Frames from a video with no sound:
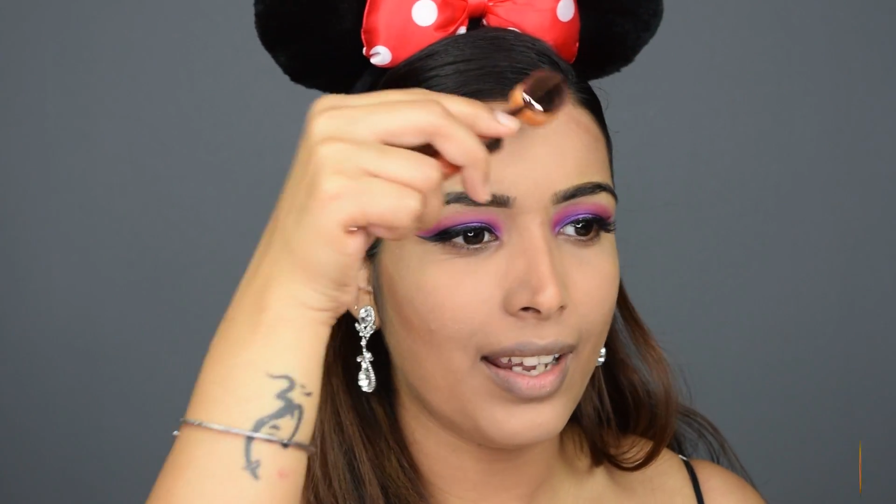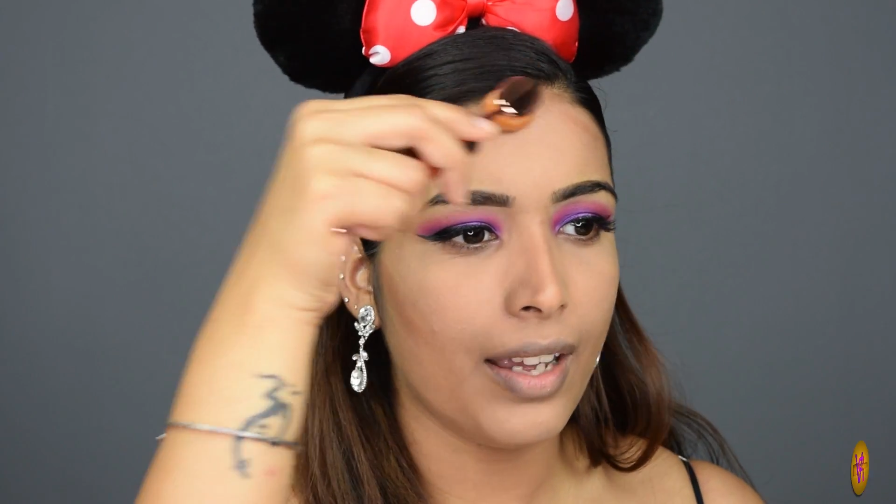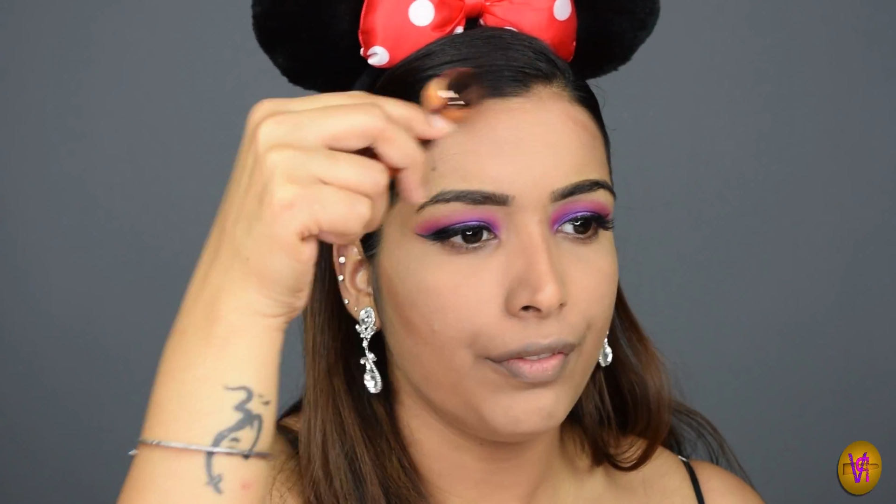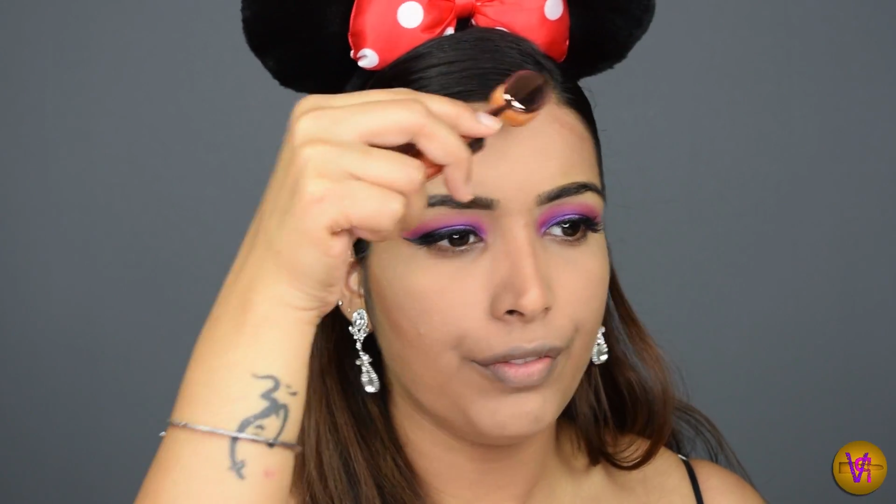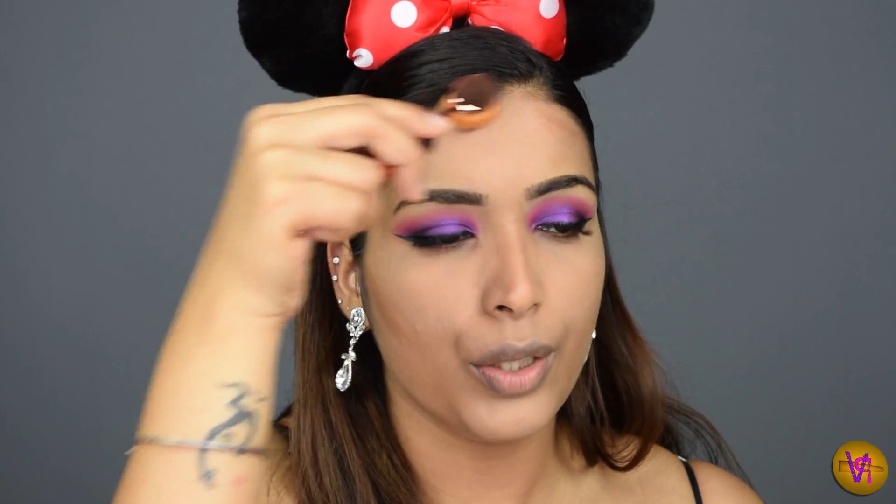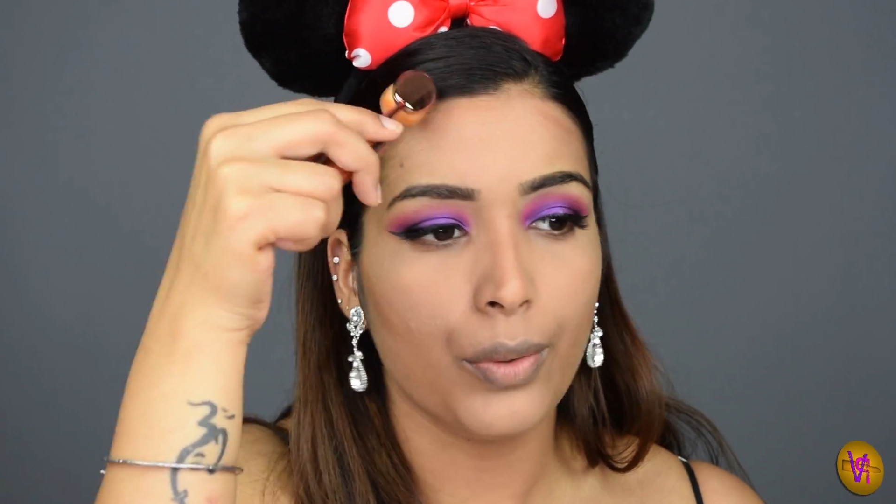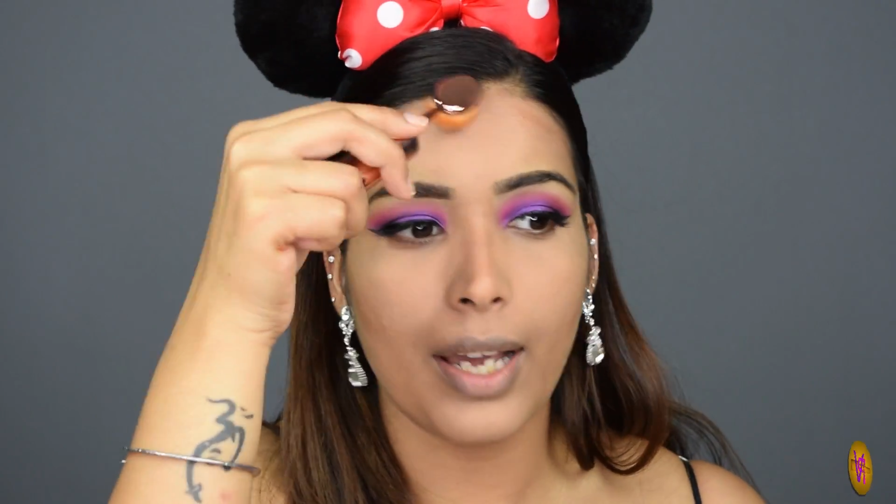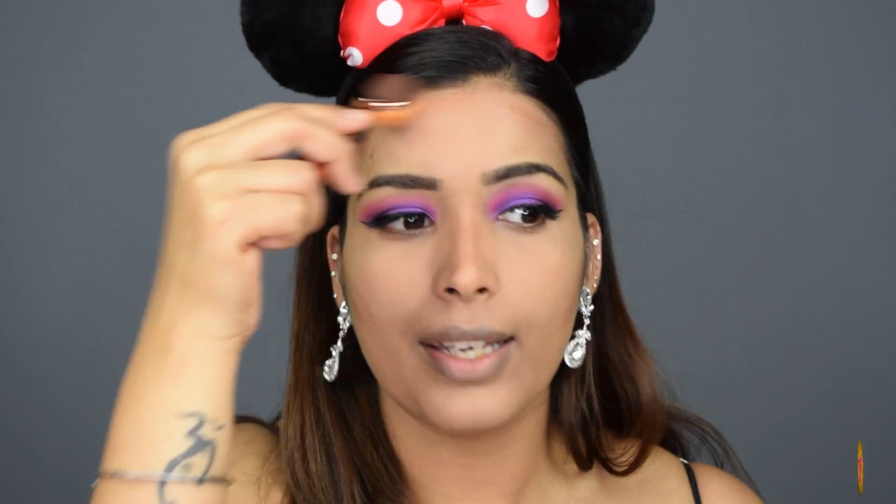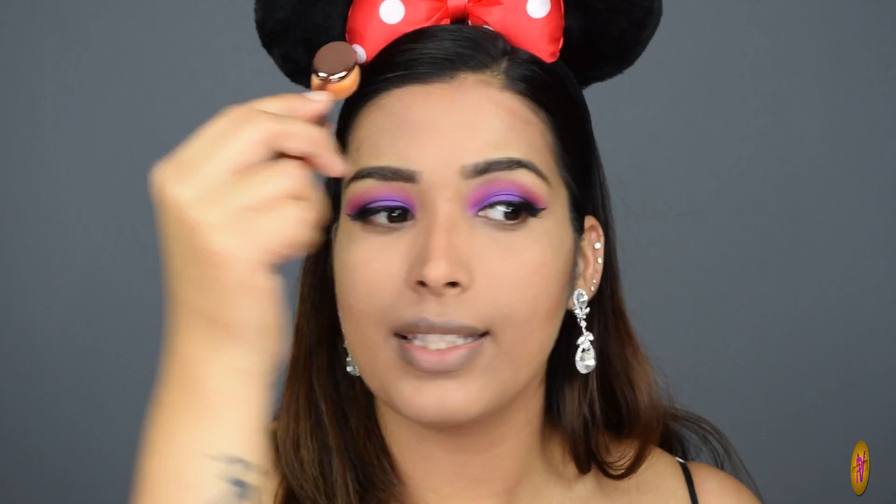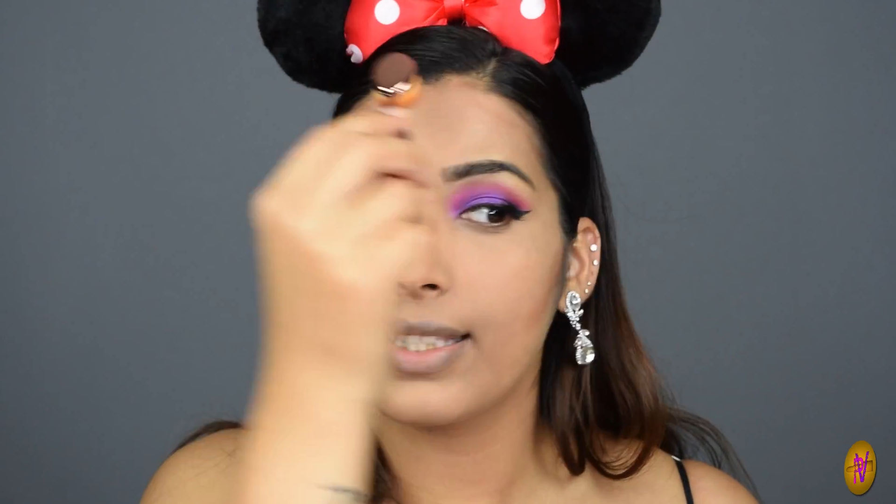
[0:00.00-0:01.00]
If you
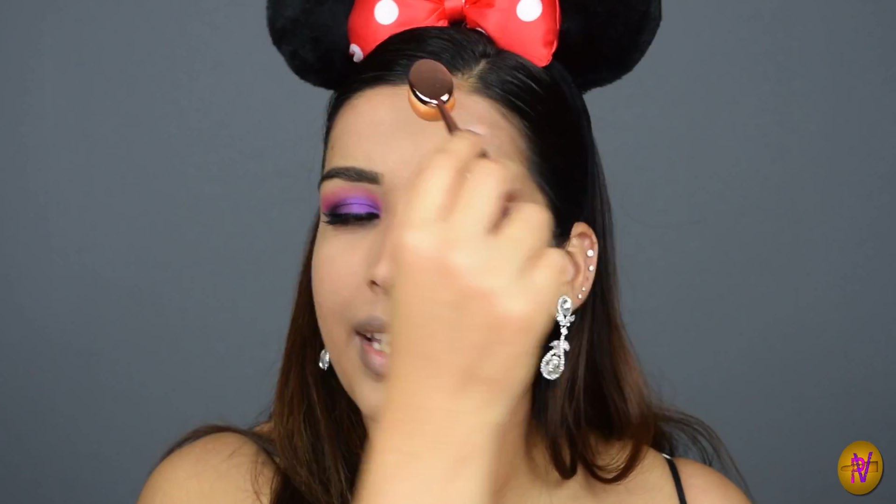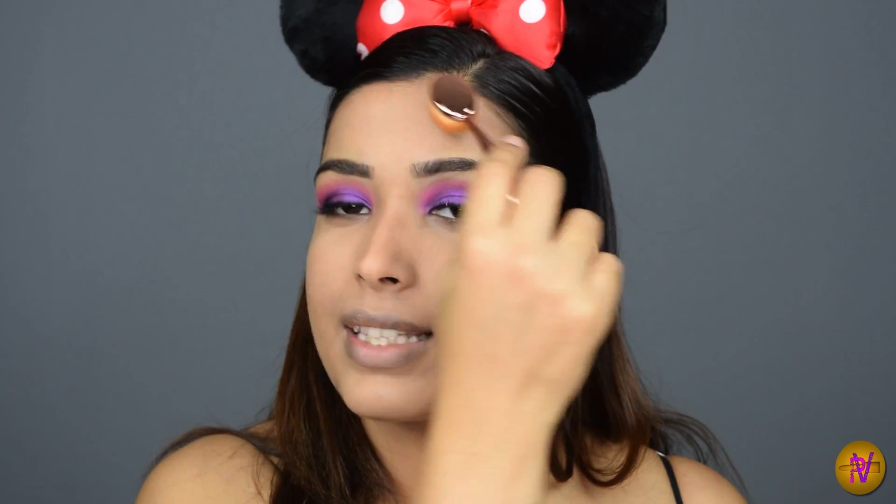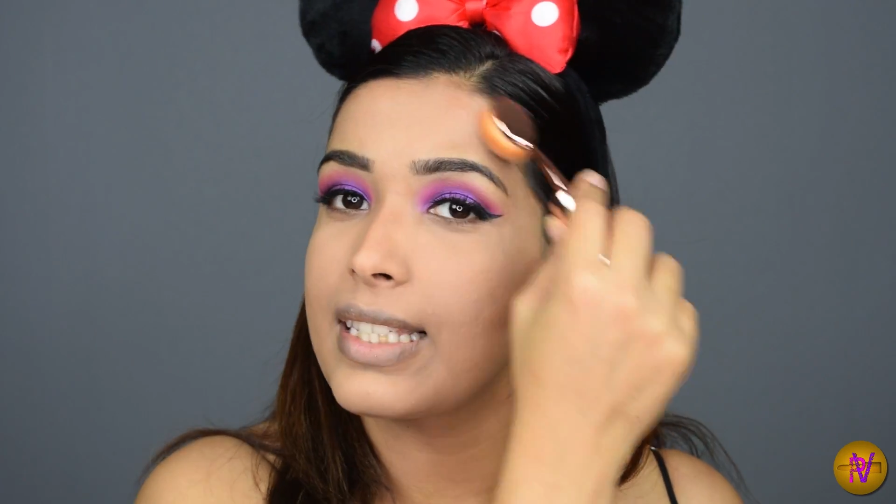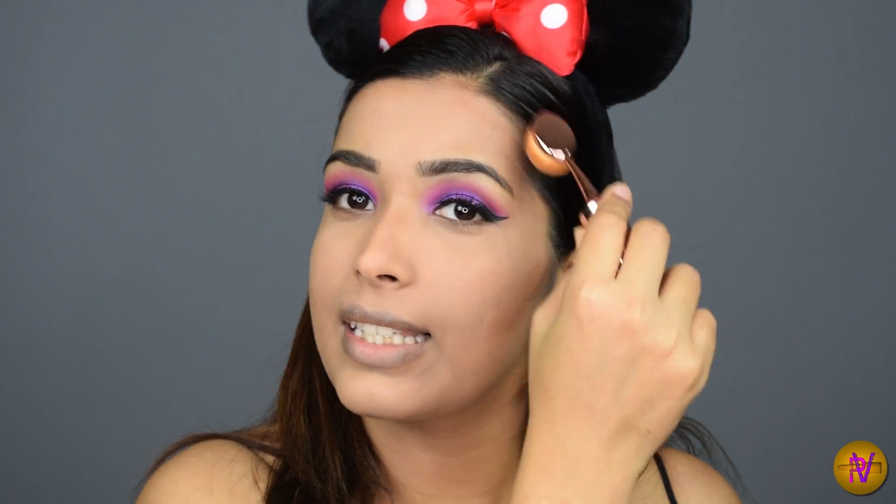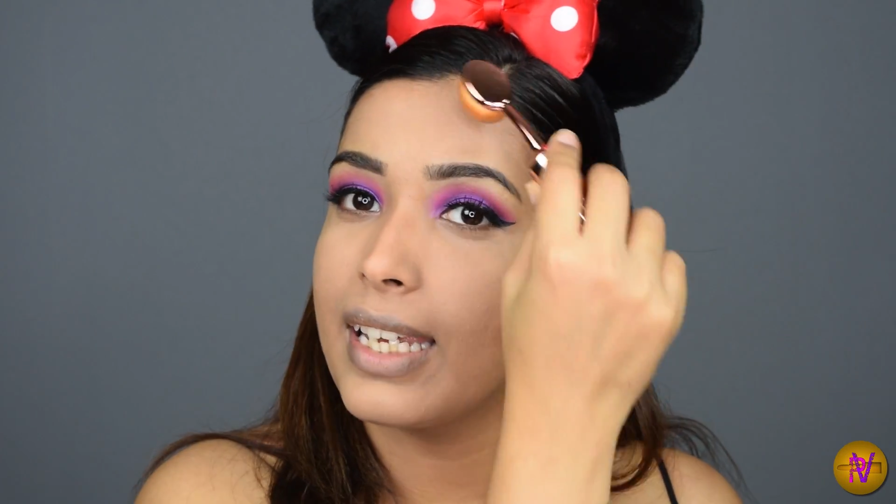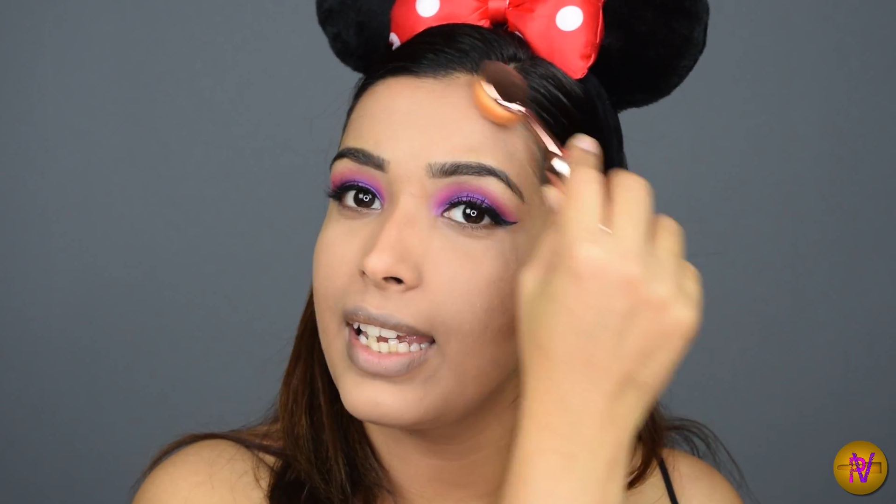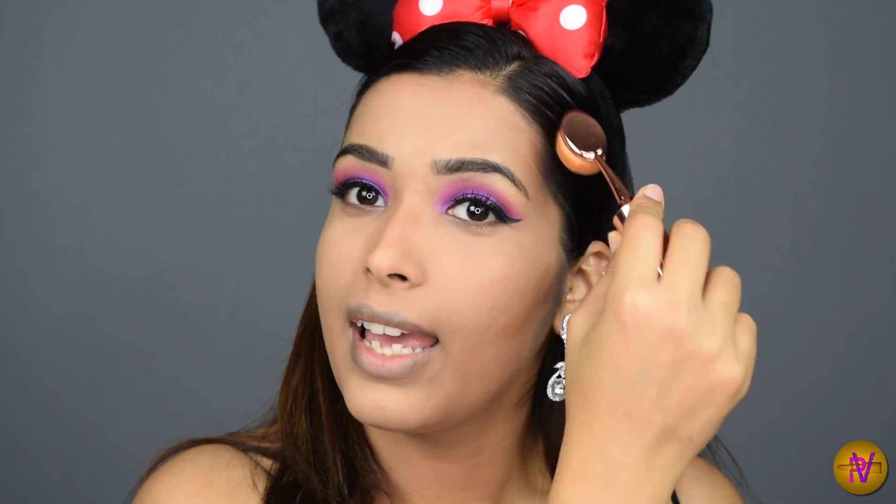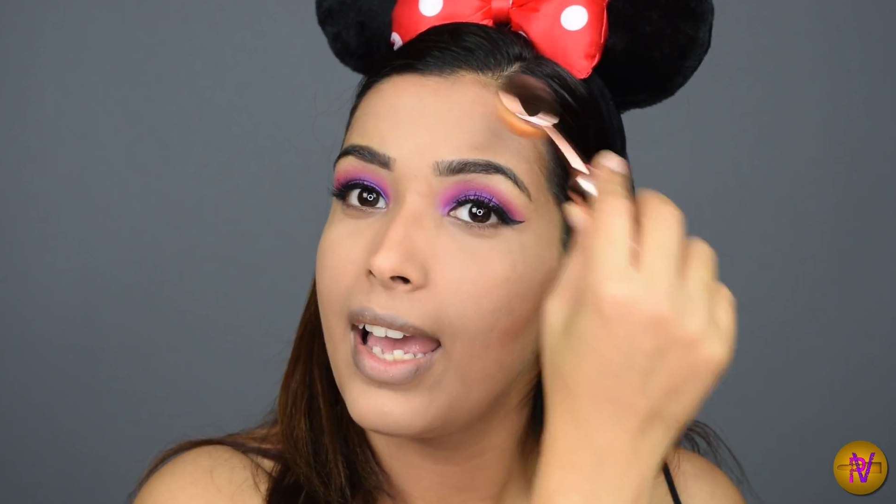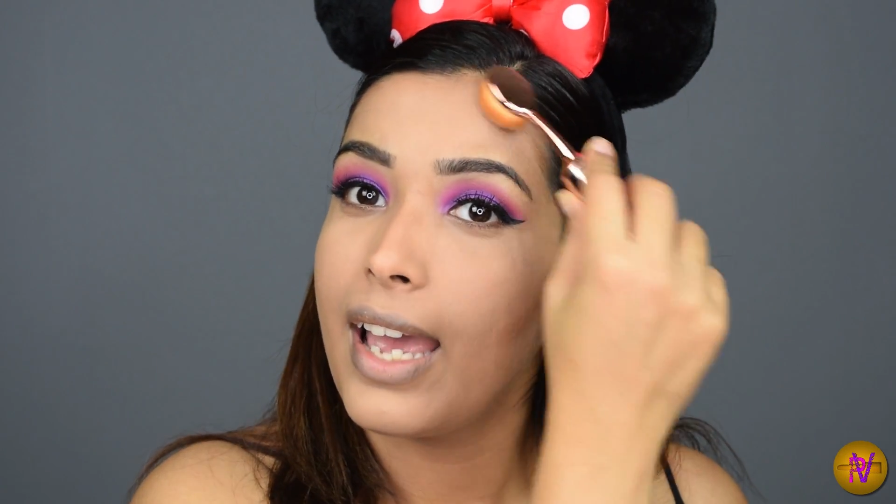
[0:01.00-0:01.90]
guys can see,